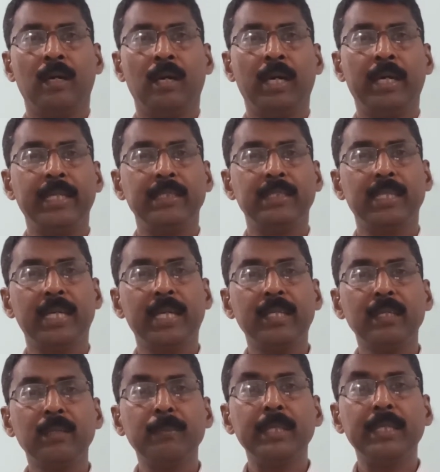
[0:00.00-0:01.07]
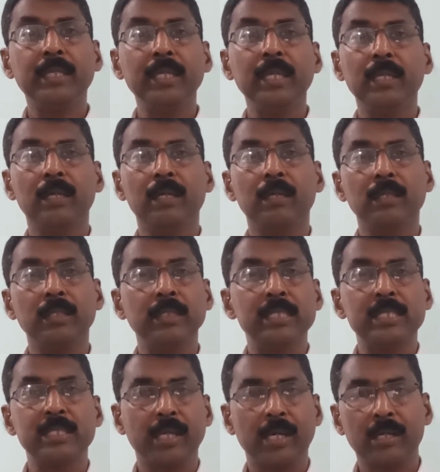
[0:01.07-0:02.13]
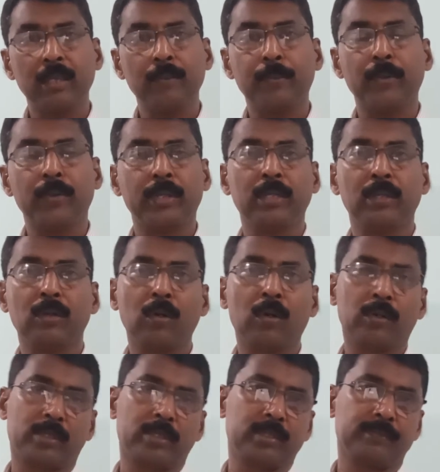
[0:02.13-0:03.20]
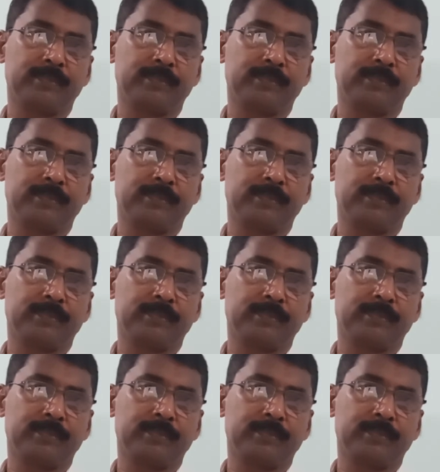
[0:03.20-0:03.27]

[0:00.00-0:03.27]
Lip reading: and a genetic material inside the protein coat.